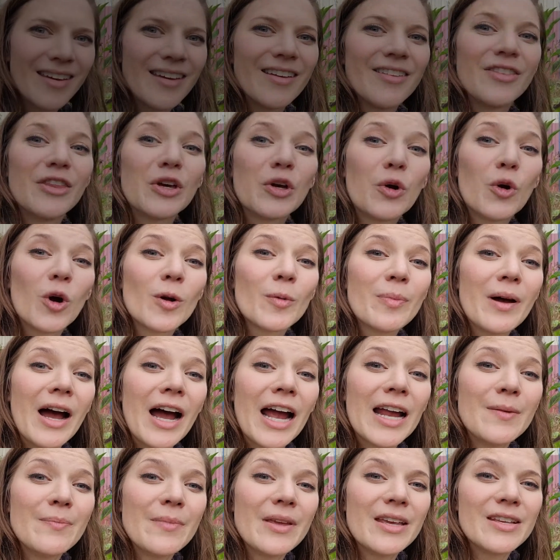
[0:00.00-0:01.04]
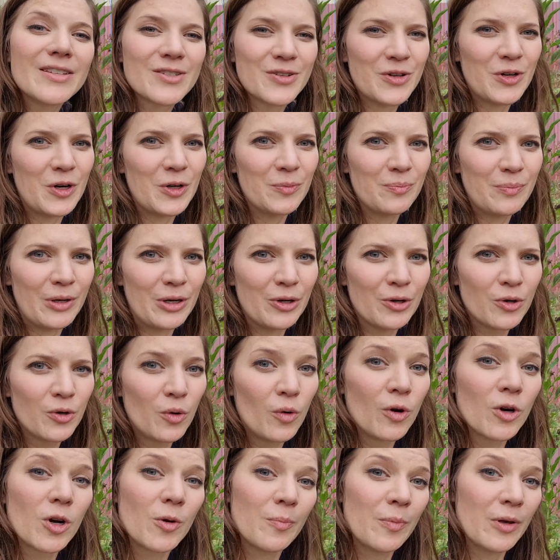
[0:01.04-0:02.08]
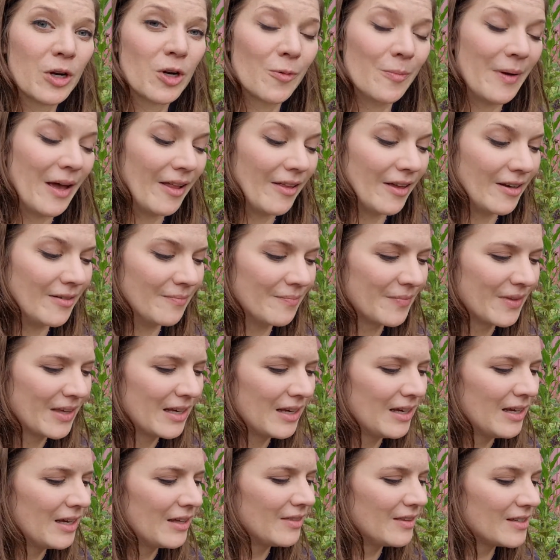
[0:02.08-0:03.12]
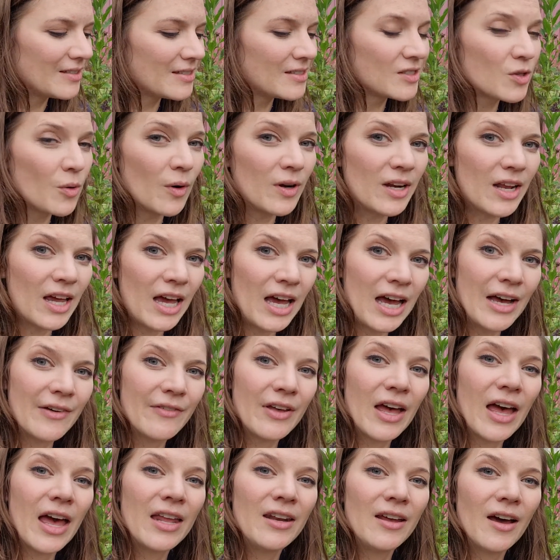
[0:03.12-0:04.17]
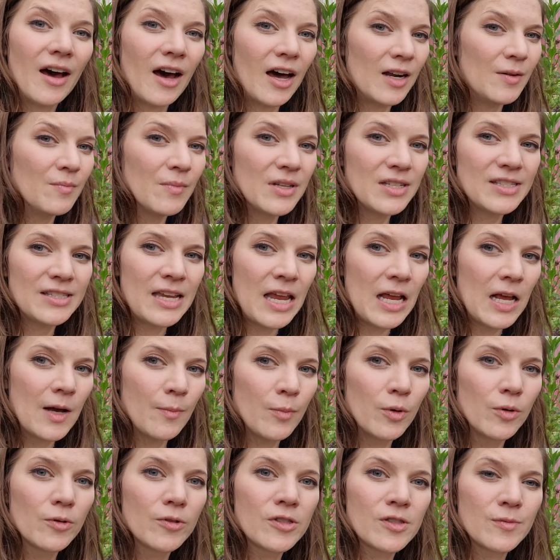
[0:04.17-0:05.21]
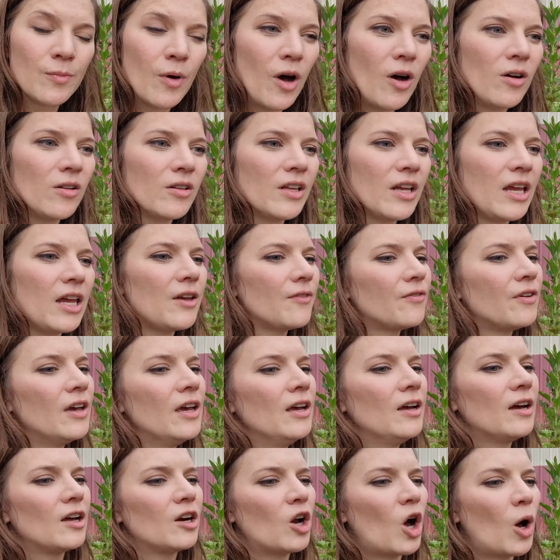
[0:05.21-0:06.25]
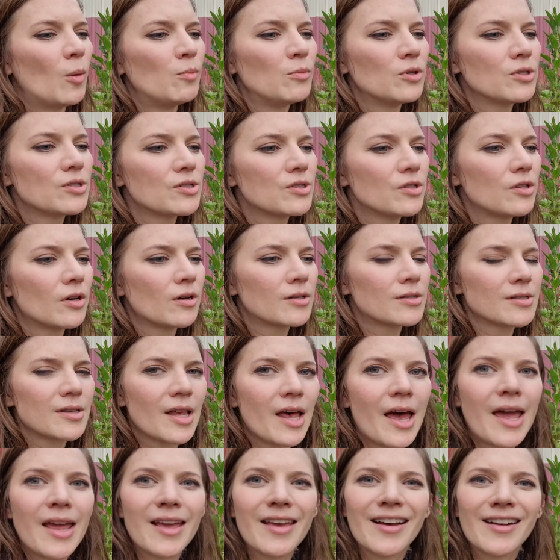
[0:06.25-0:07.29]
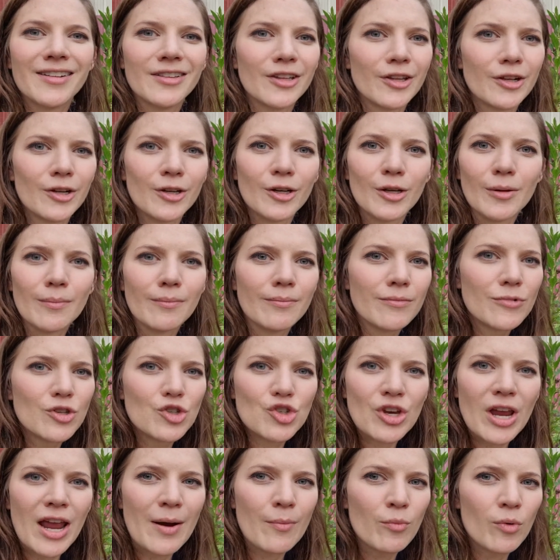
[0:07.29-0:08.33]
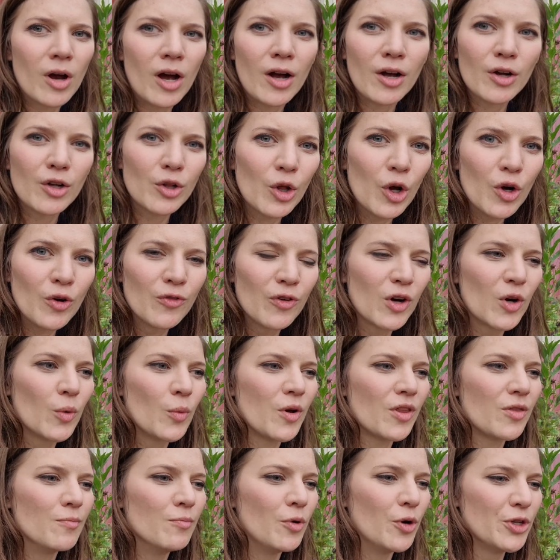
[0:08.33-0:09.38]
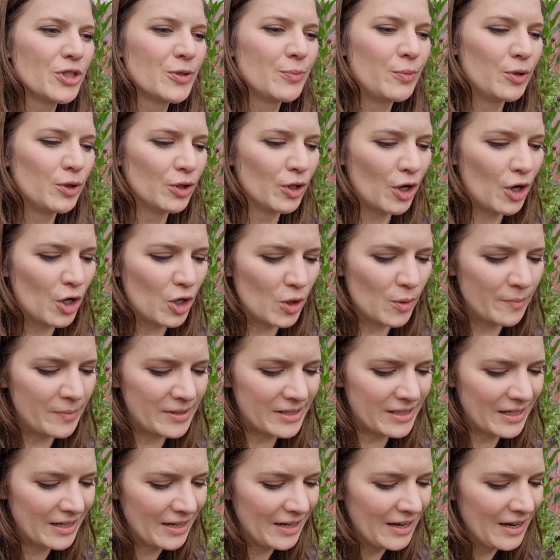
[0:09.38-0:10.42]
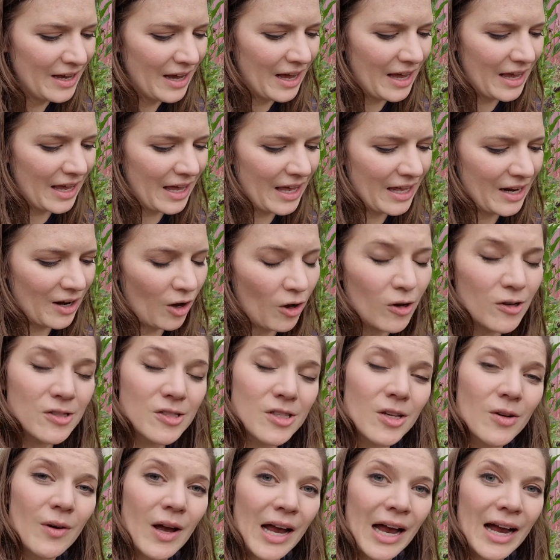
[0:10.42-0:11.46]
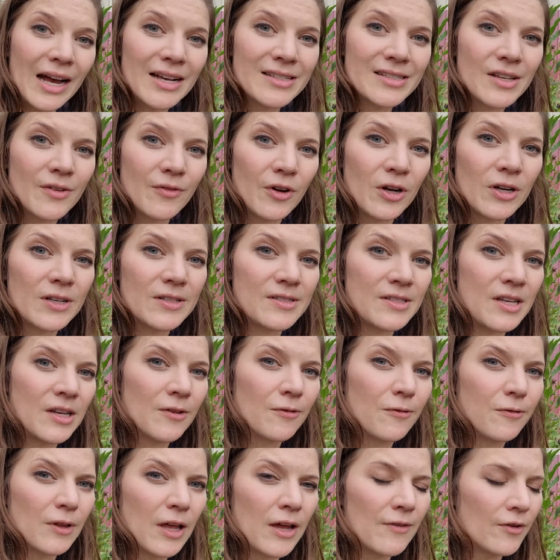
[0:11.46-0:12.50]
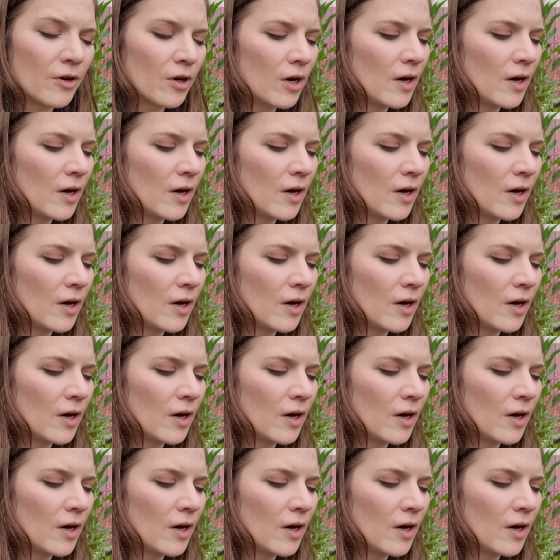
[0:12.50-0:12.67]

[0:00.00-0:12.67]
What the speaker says: The gourd behind me is called bitter gourd or bitter melon. This is going to have an unmistakable small leaf. It almost looks like a little shamrock clover with multiple lobes. It also has a very distinct flavor.